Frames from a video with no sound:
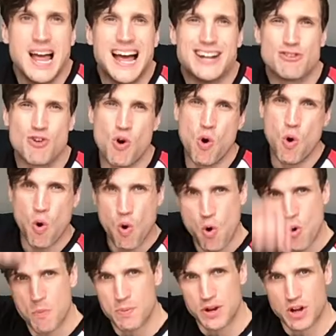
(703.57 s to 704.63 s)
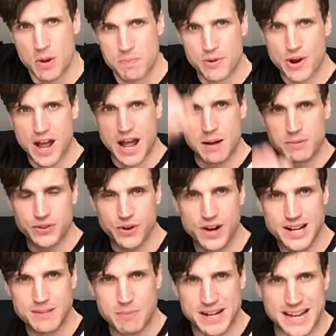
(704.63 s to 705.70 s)
and you're opening up your abs,
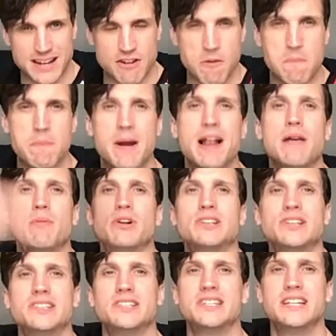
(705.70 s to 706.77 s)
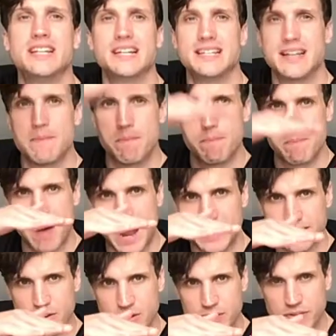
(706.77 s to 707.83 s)
right? By getting your belly button to the ceiling, then back
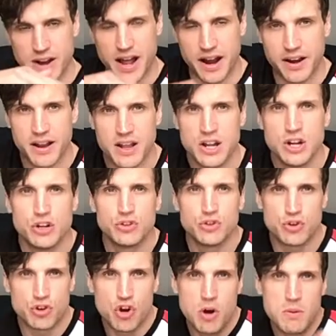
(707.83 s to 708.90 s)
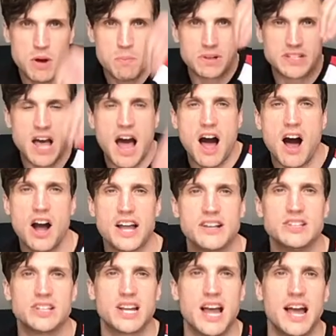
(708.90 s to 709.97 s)
down to flat. So you're coming up as high as
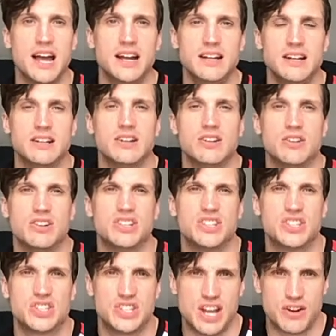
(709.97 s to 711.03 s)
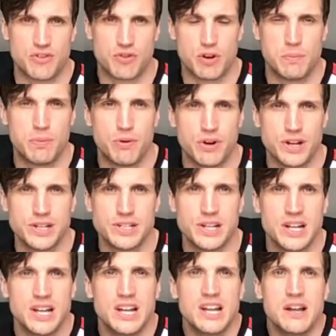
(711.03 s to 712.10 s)
you can, your central point,
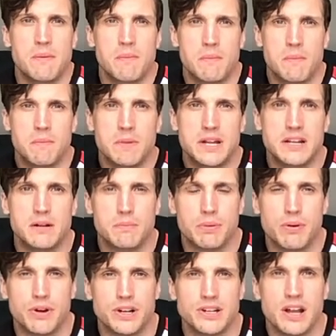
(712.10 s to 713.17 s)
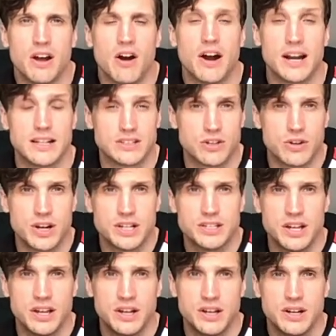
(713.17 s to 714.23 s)
medium point. All right, let's go, guys.
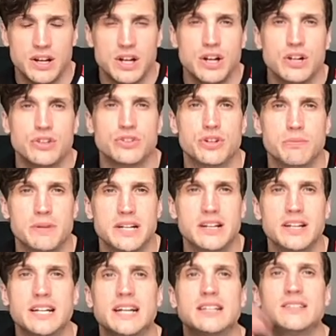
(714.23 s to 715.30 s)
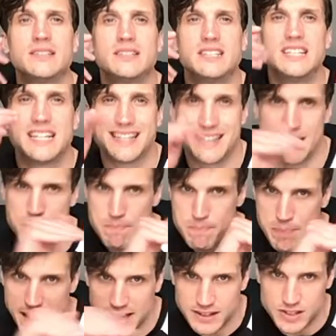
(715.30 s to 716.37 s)
So your midline gets to the ceiling and then
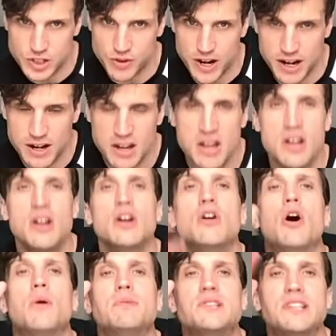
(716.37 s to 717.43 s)
back to straight. Up to